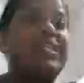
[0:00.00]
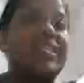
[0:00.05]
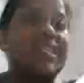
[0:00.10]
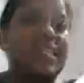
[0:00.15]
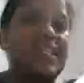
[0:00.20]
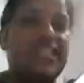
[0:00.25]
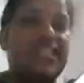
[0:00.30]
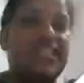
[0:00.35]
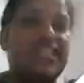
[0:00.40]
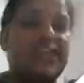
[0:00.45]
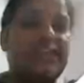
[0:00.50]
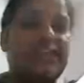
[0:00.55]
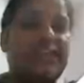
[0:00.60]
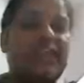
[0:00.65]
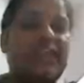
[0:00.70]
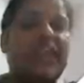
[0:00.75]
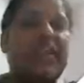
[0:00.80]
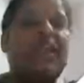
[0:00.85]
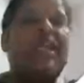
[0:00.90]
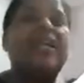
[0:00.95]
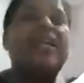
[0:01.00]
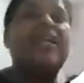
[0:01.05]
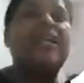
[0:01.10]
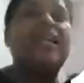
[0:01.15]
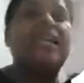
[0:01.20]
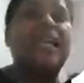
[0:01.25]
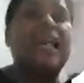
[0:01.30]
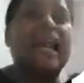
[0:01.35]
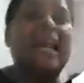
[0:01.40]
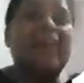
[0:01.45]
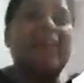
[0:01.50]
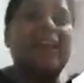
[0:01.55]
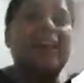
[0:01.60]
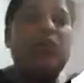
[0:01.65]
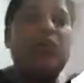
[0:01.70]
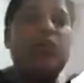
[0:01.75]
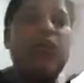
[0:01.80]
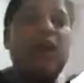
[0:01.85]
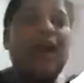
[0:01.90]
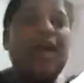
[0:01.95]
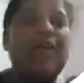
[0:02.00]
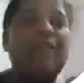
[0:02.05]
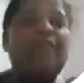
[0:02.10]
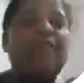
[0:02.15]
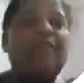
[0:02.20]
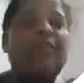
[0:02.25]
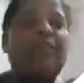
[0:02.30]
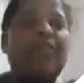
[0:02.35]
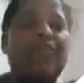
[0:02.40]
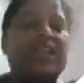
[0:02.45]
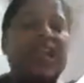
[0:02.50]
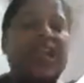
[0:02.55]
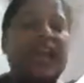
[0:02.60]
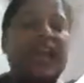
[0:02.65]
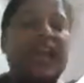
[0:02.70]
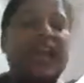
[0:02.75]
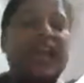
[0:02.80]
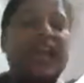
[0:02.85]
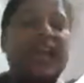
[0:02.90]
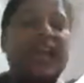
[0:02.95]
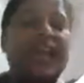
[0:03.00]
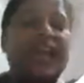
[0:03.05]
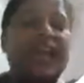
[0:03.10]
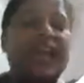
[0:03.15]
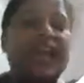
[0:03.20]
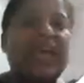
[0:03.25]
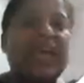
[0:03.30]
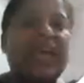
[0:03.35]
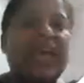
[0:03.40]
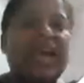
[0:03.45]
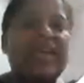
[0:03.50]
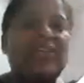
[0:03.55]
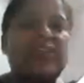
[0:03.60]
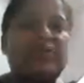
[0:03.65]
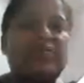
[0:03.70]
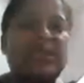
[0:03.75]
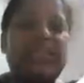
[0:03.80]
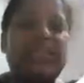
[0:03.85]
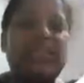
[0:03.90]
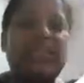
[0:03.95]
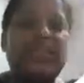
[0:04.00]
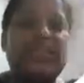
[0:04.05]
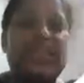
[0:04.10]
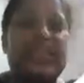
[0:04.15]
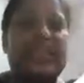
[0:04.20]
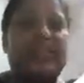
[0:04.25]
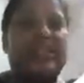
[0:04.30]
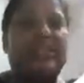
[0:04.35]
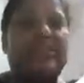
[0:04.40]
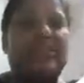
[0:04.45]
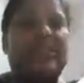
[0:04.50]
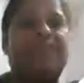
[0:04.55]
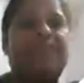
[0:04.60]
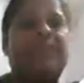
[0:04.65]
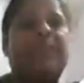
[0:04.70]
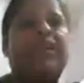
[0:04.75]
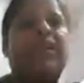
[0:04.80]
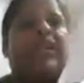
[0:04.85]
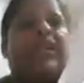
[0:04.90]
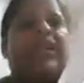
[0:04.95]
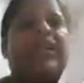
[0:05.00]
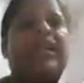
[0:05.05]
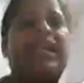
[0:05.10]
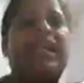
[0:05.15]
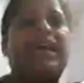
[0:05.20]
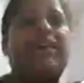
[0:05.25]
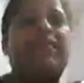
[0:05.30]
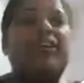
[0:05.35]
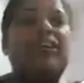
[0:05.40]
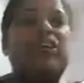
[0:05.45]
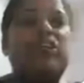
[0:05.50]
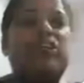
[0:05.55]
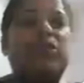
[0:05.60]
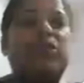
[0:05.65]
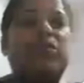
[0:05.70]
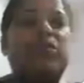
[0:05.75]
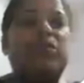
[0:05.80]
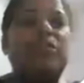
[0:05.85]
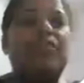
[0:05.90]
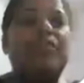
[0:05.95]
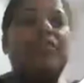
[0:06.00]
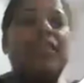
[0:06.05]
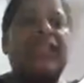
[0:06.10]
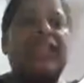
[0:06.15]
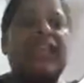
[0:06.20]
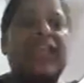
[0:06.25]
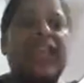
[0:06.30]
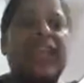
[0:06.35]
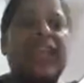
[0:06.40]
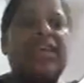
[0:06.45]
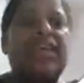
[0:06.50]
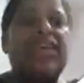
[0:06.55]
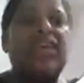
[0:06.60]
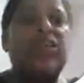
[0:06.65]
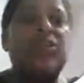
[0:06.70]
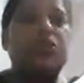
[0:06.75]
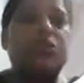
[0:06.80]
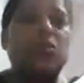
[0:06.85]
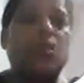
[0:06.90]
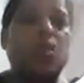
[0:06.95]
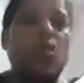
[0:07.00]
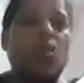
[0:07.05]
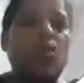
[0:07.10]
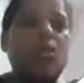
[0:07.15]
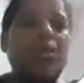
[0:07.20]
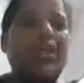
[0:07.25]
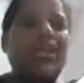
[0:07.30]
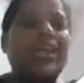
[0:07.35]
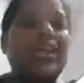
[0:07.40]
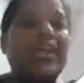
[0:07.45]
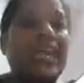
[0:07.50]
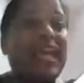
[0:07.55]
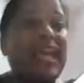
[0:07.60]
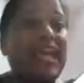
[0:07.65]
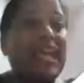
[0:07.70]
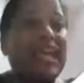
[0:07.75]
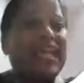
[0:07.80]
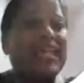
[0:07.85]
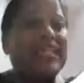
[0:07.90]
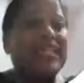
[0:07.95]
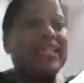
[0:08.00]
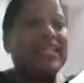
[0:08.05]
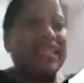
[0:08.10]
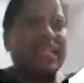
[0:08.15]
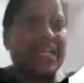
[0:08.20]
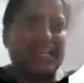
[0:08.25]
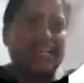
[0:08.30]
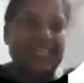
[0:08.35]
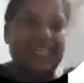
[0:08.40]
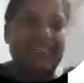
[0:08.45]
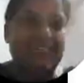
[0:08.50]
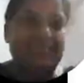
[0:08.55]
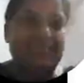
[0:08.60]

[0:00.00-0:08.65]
eaten. In level 1, cake has been cut. In level 2, cake is whole, cake is cut off.